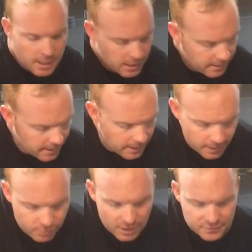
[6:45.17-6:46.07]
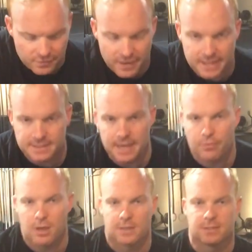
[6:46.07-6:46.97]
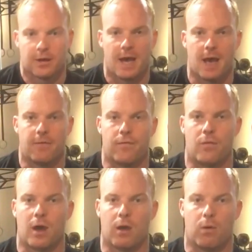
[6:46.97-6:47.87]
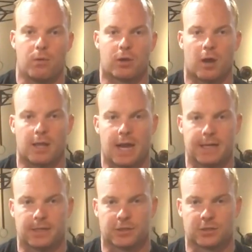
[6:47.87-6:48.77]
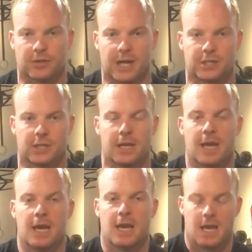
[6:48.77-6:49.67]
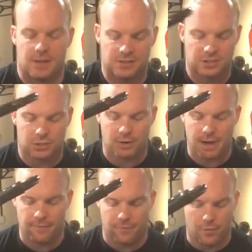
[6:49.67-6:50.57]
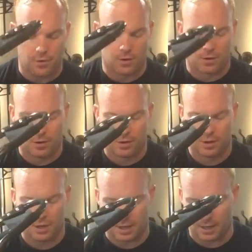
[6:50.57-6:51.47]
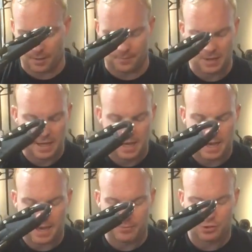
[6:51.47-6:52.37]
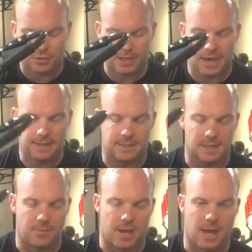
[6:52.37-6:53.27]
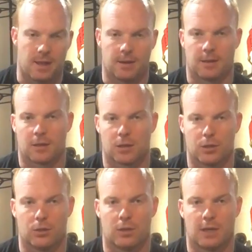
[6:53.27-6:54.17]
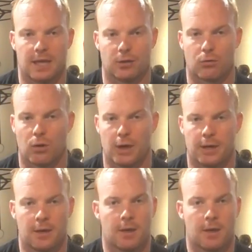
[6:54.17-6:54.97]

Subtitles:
Here at CrossFit Van Zandt, we also have what we call an ideal stretch, and this is great for hamstring, IT band, glute, and groin.